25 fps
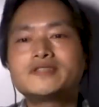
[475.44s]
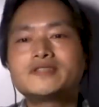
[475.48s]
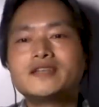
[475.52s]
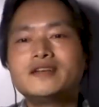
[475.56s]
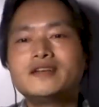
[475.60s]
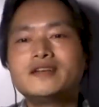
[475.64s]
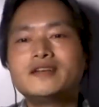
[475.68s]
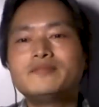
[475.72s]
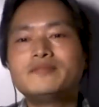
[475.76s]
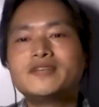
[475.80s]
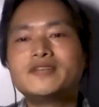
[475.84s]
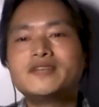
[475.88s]

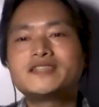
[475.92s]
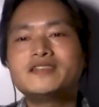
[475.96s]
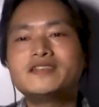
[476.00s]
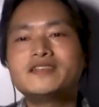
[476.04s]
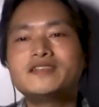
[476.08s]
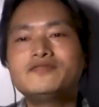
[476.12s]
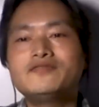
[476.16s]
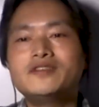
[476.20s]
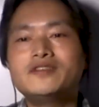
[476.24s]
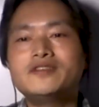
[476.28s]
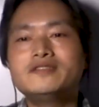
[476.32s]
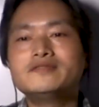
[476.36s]
uh, my cell
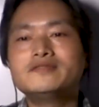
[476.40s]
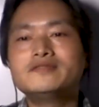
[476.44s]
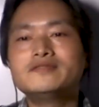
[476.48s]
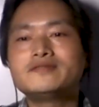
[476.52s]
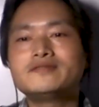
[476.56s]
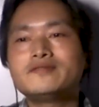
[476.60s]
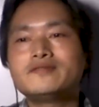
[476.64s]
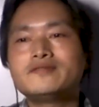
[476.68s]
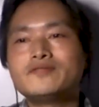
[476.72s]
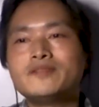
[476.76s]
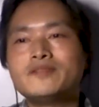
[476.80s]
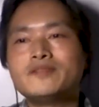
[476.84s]

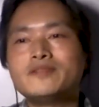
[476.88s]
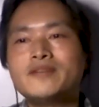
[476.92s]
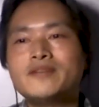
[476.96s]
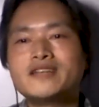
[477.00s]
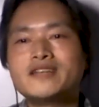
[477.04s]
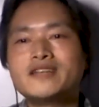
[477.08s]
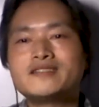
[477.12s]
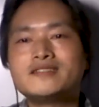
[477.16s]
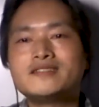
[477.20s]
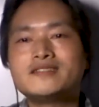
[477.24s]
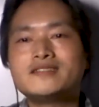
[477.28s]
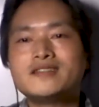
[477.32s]
phone, when
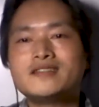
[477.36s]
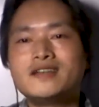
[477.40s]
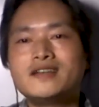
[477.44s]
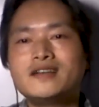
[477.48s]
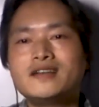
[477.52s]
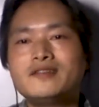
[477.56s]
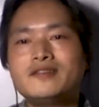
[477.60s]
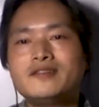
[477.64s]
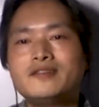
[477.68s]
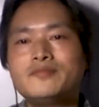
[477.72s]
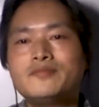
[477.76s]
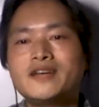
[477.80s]
my
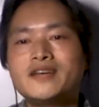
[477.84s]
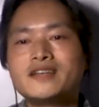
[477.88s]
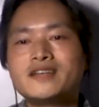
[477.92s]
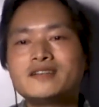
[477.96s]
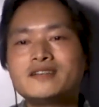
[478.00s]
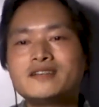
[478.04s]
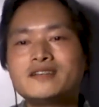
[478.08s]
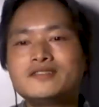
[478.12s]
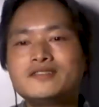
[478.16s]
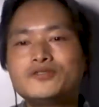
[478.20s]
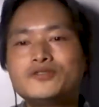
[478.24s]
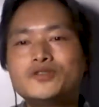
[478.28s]
uh, my
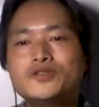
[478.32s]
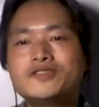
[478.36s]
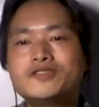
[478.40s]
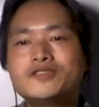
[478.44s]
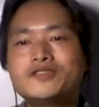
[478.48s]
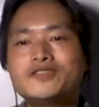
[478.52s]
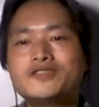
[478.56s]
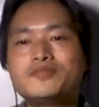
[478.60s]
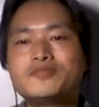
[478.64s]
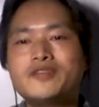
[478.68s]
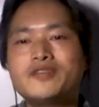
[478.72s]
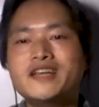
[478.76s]
daughter
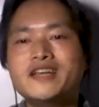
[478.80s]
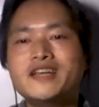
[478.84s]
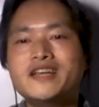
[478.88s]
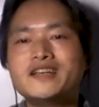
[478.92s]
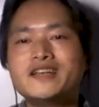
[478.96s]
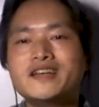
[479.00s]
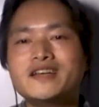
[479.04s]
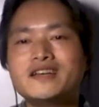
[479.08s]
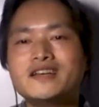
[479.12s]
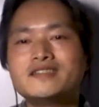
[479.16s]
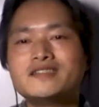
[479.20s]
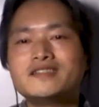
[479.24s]
was playing
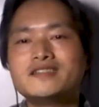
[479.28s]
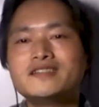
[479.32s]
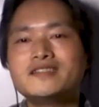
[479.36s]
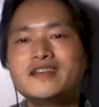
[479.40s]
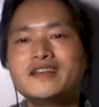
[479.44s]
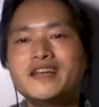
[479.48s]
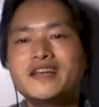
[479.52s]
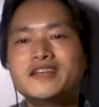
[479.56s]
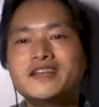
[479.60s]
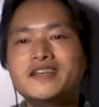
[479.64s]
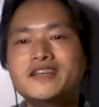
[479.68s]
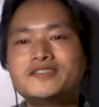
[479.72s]
it,
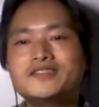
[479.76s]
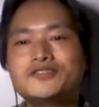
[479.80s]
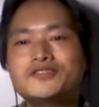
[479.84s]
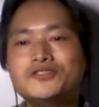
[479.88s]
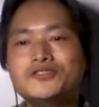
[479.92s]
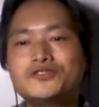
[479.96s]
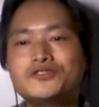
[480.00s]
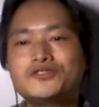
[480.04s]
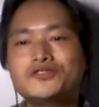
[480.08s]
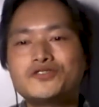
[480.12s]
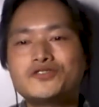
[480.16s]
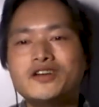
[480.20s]
he
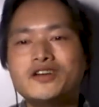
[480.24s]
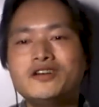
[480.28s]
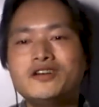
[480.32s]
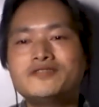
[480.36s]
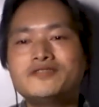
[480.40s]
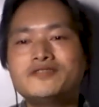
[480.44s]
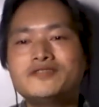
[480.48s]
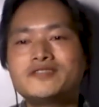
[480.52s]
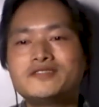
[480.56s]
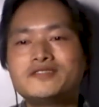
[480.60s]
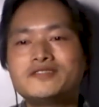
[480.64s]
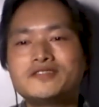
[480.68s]
she dropped
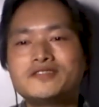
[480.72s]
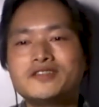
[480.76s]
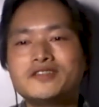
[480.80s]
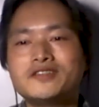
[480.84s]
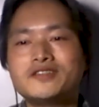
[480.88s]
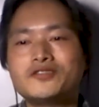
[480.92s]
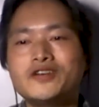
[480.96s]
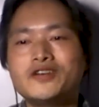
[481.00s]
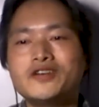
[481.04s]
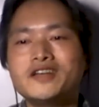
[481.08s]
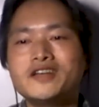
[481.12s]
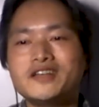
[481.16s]
off to the
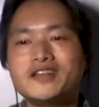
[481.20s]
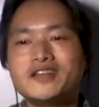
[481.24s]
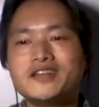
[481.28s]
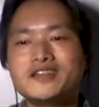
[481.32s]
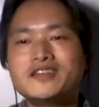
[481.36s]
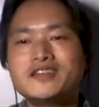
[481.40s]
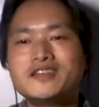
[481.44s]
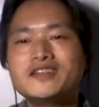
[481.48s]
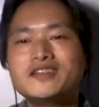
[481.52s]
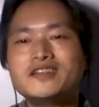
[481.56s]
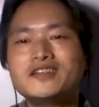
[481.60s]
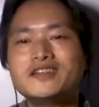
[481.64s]
toilet,
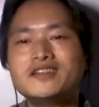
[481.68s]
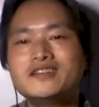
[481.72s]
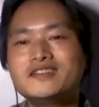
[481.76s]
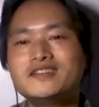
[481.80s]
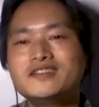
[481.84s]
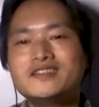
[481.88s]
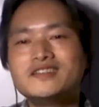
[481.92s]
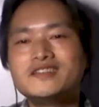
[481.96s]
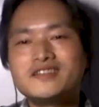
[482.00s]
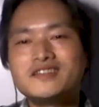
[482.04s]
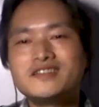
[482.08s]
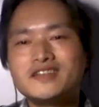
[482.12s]

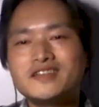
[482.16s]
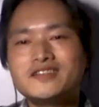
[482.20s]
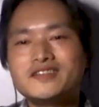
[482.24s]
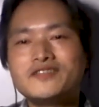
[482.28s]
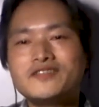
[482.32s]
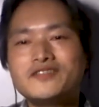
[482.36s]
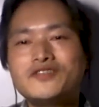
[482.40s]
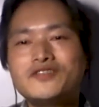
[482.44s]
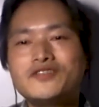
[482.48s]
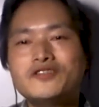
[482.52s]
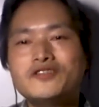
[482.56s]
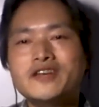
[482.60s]
and the
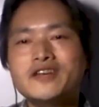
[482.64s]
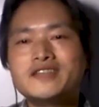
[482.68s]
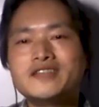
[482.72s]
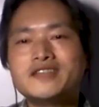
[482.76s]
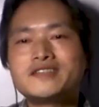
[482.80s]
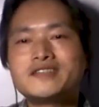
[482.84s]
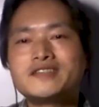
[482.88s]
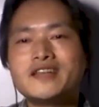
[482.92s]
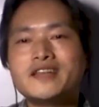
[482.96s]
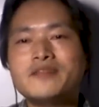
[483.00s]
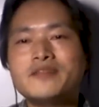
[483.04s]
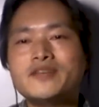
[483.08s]
phone is
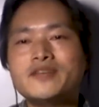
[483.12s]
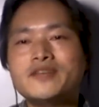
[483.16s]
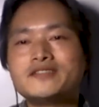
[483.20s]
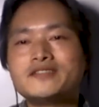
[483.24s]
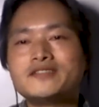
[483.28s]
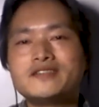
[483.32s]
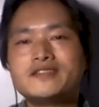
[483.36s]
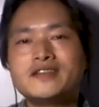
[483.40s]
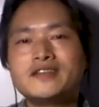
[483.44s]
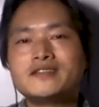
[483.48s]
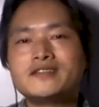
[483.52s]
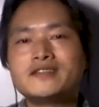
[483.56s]

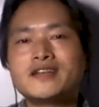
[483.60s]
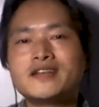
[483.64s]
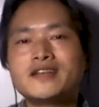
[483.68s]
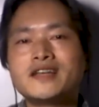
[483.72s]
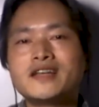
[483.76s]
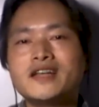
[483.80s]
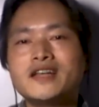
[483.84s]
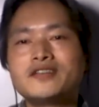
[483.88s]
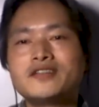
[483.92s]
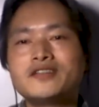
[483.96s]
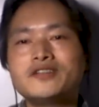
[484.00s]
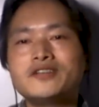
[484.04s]
damaged. I
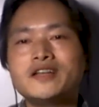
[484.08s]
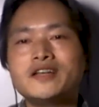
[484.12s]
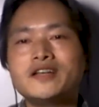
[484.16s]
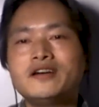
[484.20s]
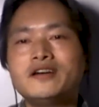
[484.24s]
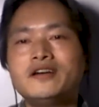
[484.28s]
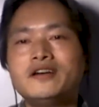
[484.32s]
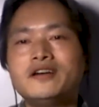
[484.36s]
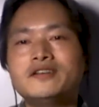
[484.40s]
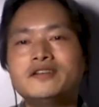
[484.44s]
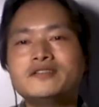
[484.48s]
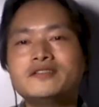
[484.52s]
cannot turn it
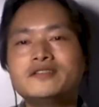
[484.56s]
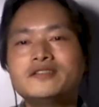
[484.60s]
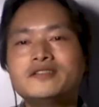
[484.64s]
on.